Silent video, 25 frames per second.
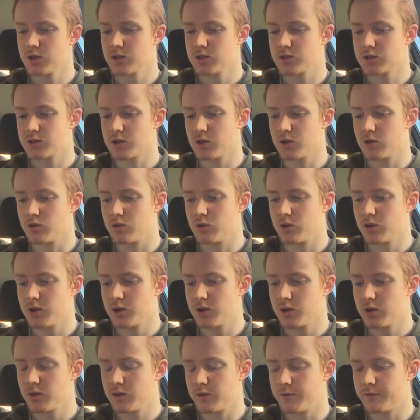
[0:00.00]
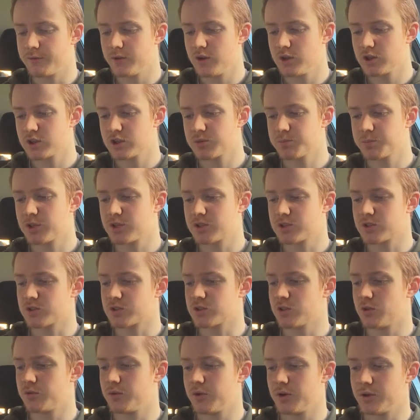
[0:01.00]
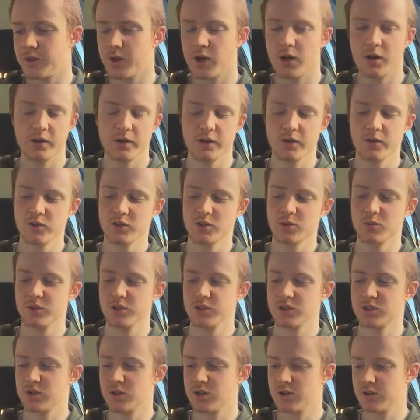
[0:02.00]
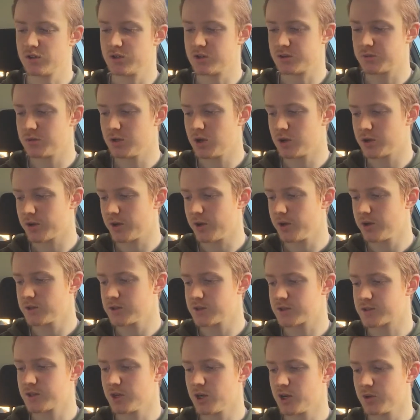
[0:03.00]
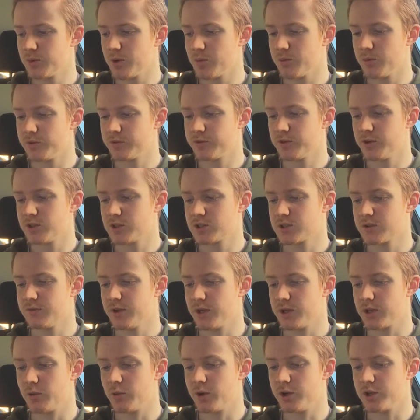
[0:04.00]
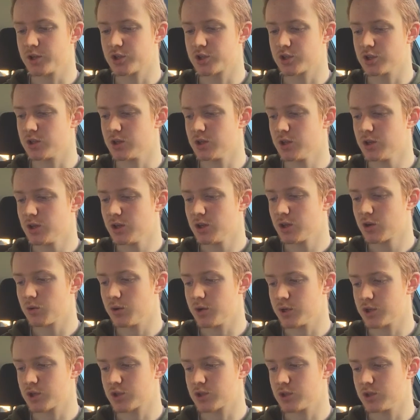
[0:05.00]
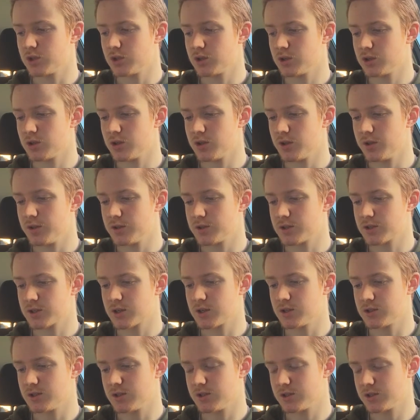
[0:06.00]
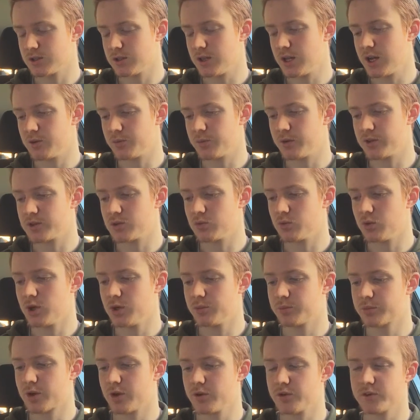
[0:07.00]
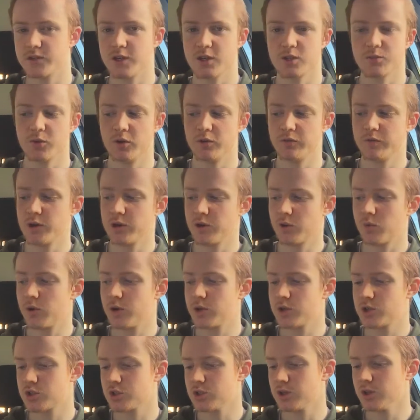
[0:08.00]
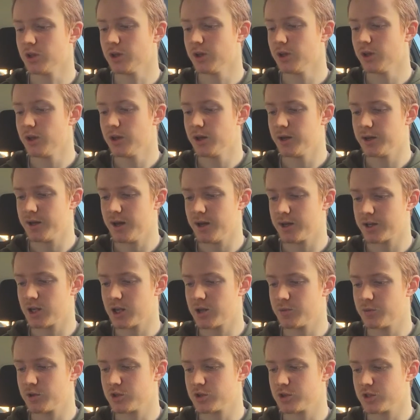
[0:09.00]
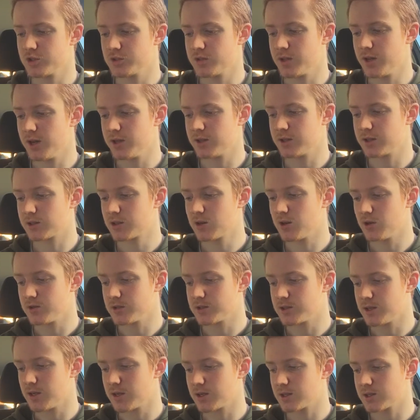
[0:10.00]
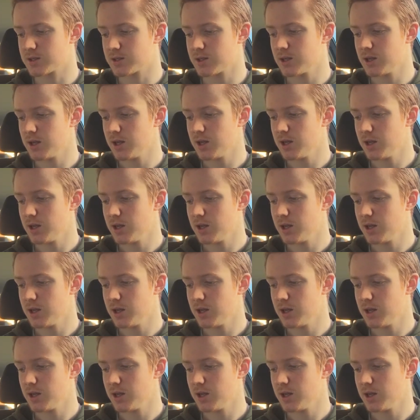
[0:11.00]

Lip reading: So the first piece of software that I used Blogger to type up my first evaluation question, and this allowed me to word process my evaluation and add images that added context